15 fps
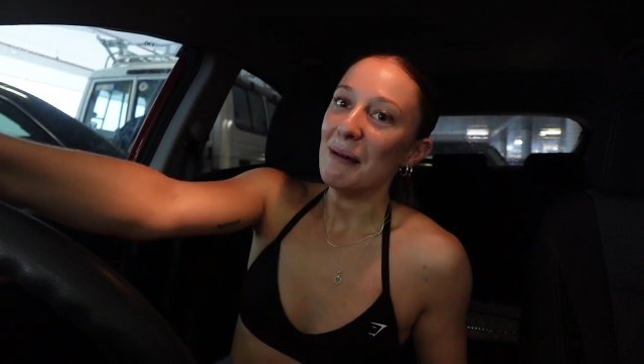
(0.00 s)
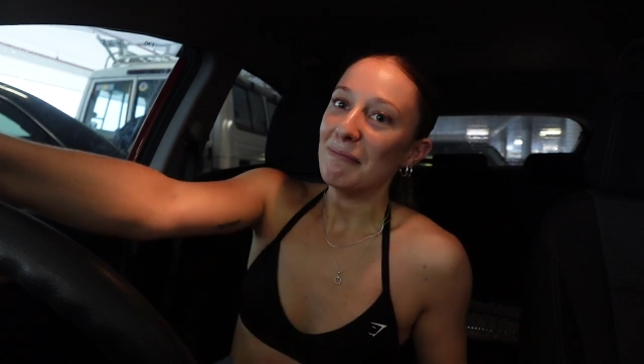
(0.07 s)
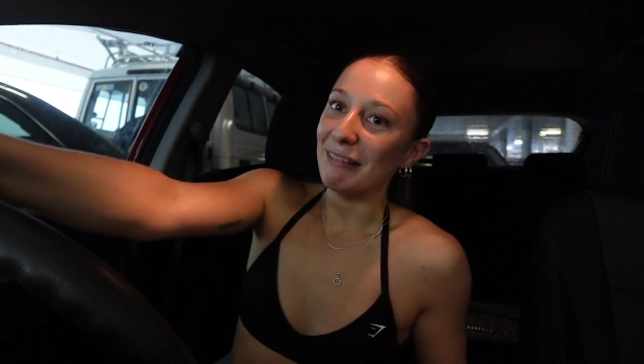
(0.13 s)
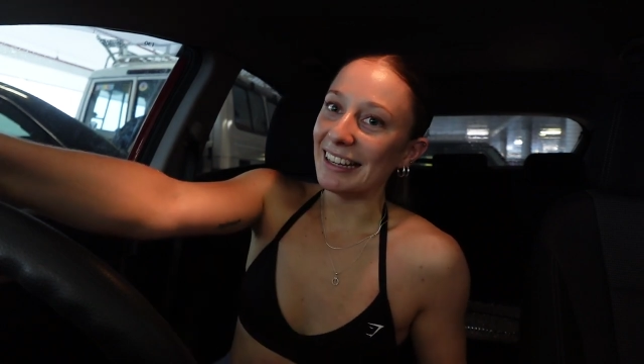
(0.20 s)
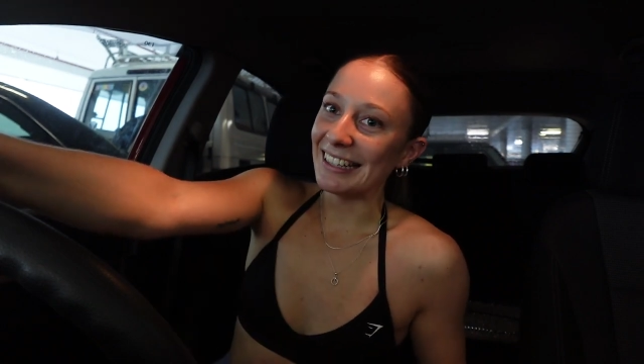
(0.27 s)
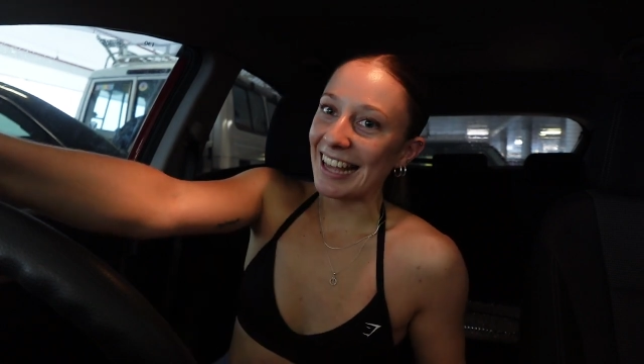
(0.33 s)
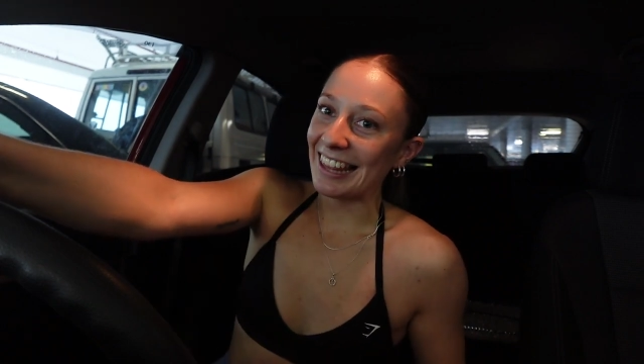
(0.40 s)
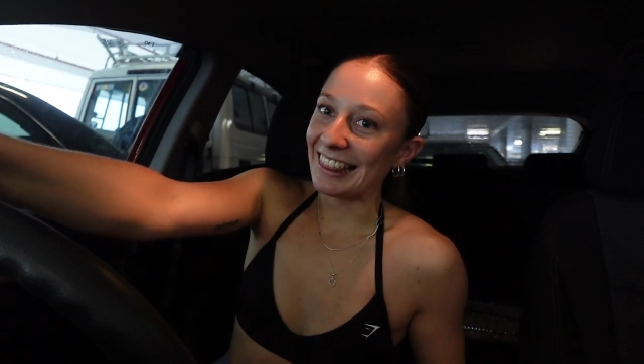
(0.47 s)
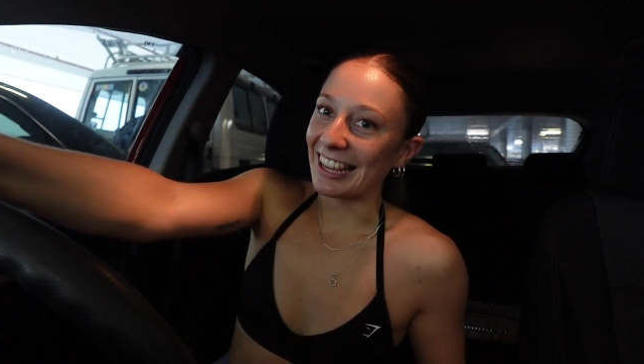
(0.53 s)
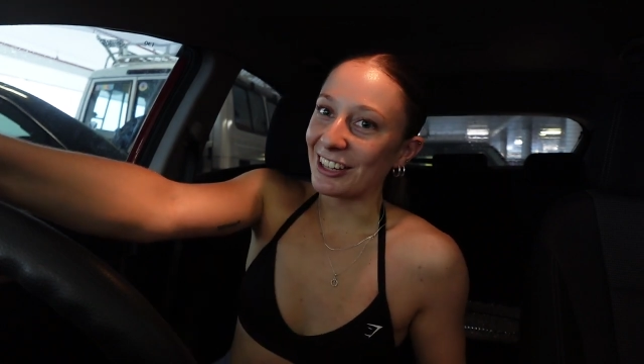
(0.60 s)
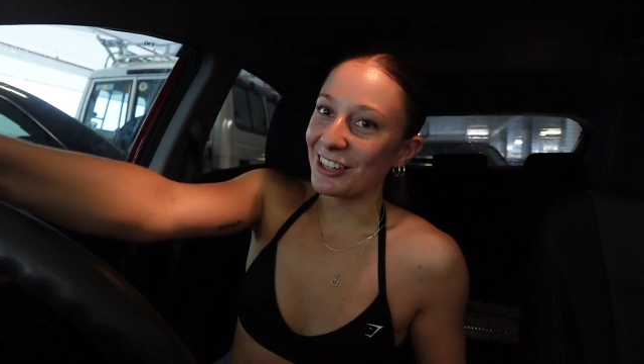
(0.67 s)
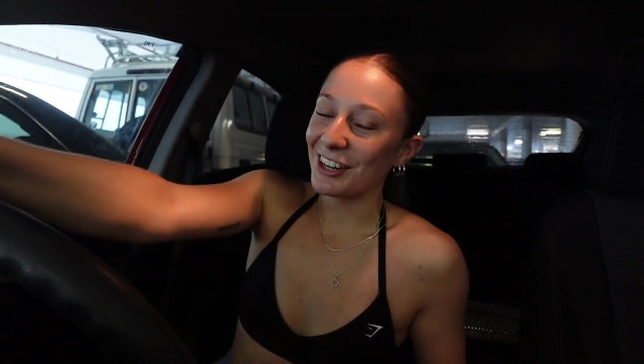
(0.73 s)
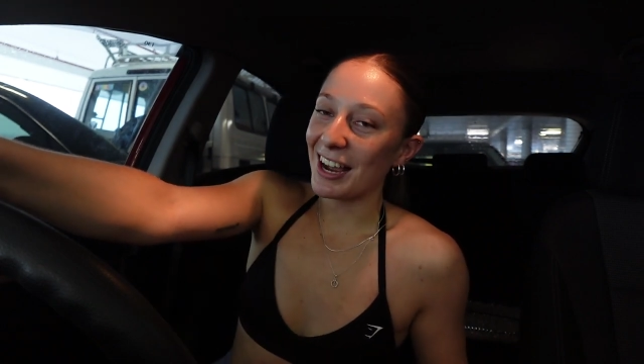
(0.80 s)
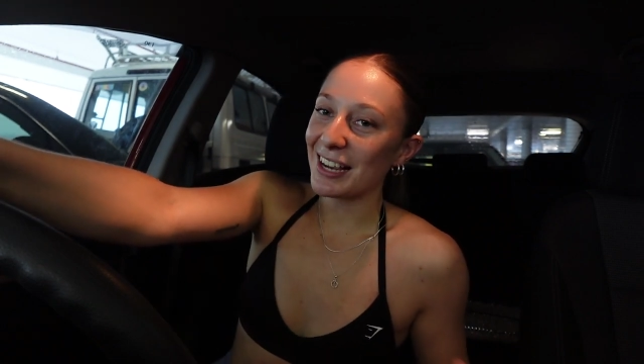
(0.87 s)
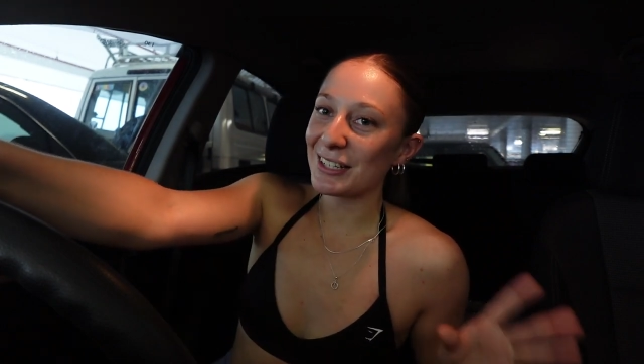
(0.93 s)
But yeah,
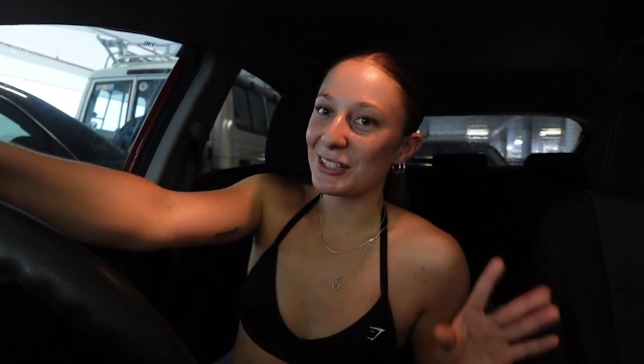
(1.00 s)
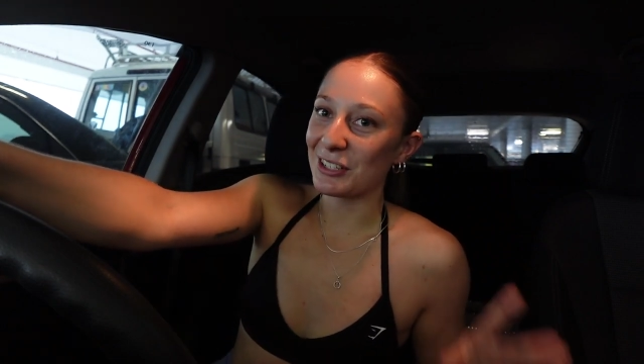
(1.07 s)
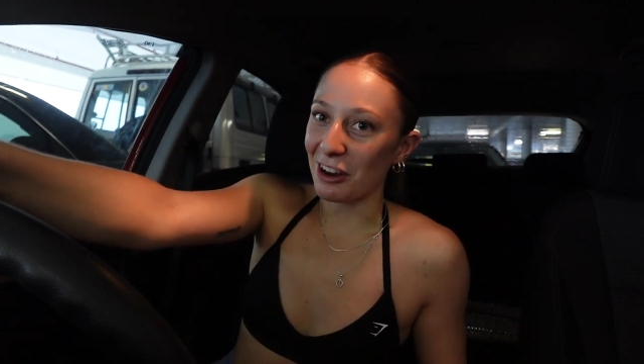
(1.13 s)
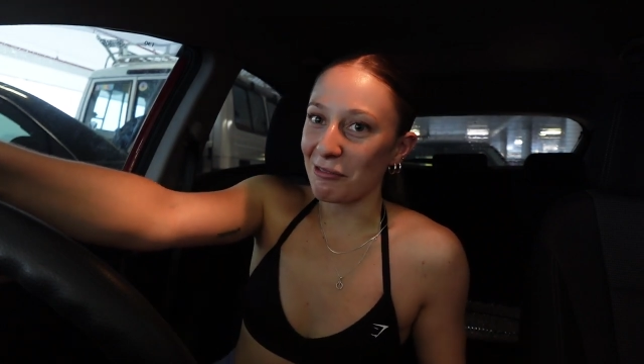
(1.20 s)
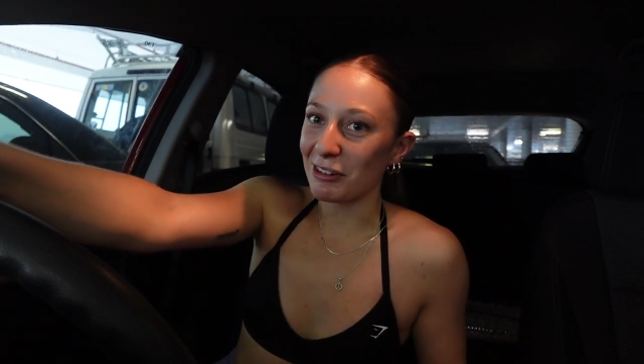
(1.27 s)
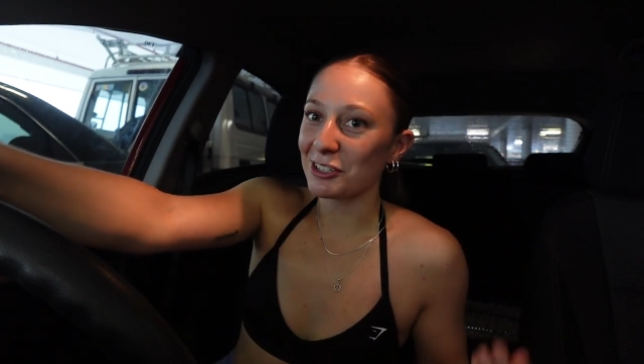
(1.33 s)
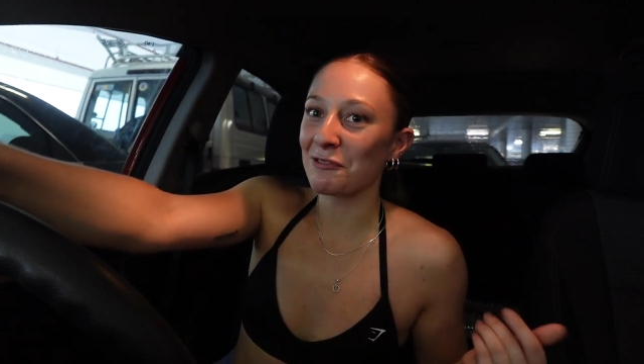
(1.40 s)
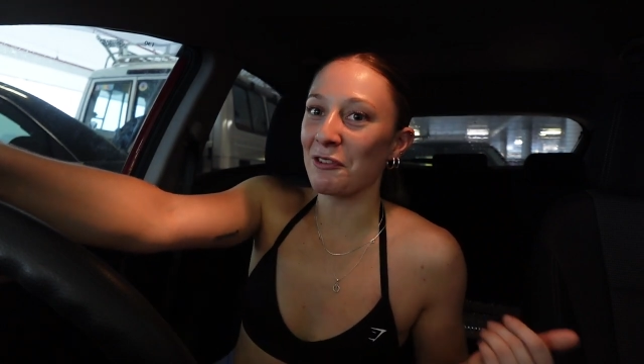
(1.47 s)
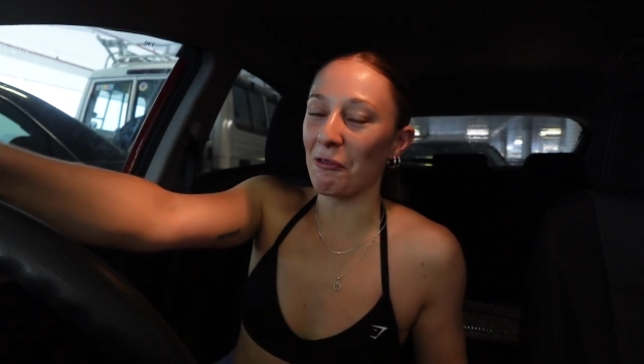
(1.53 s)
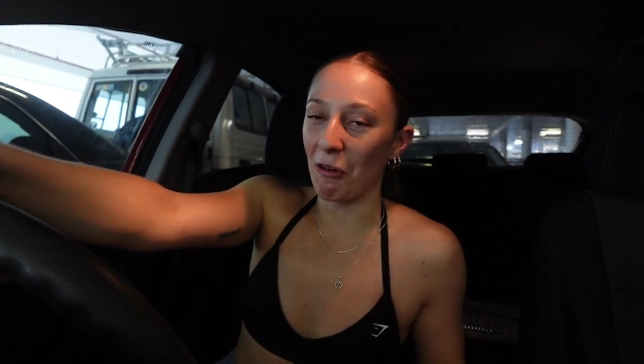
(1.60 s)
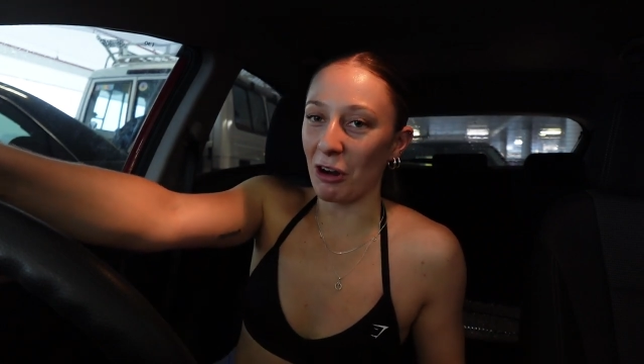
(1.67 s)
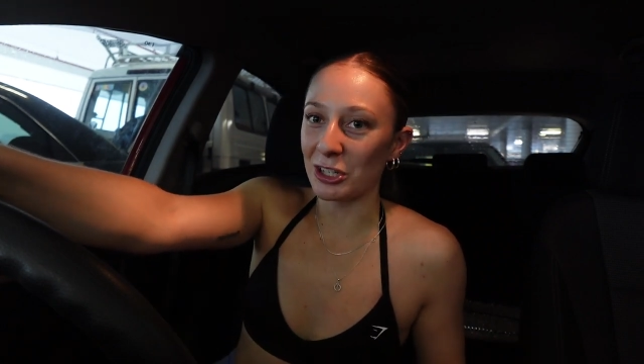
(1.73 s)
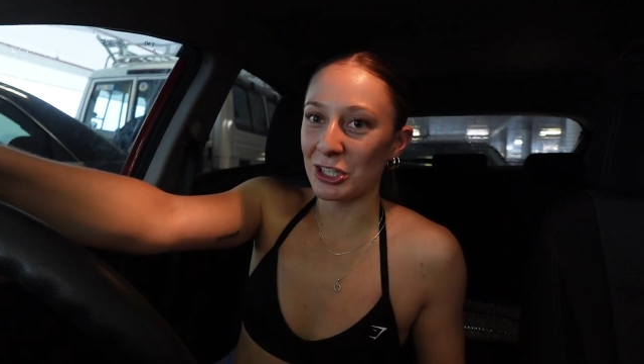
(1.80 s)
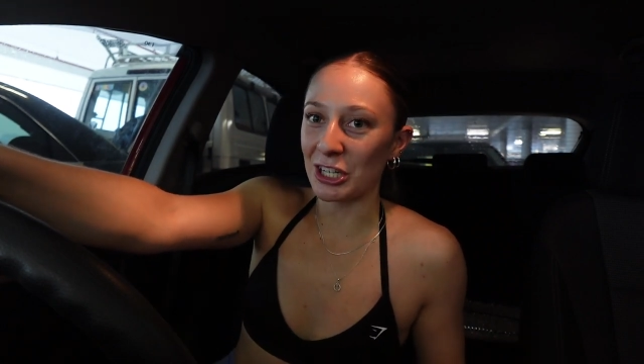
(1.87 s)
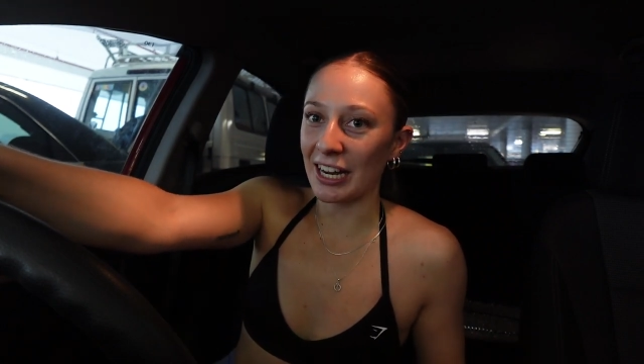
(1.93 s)
thank you guys so much for
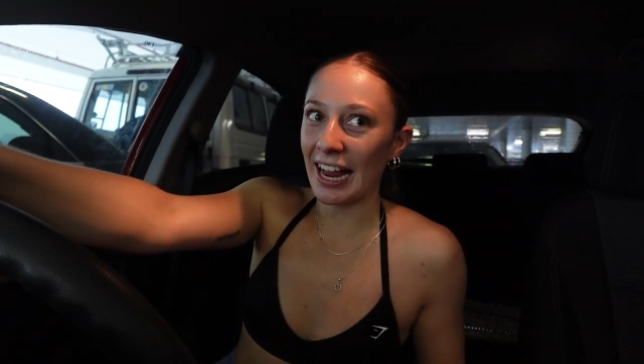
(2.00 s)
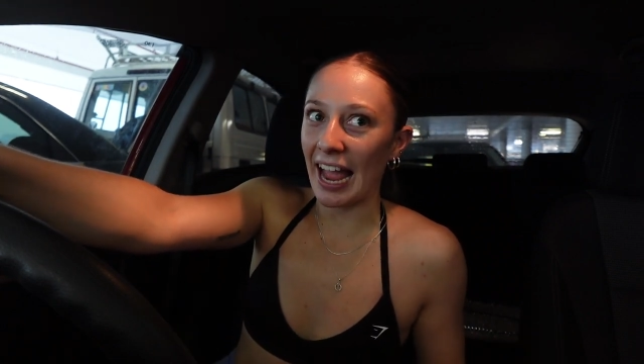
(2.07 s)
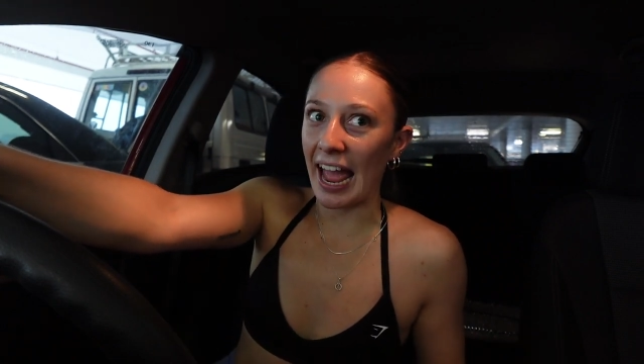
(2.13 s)
watching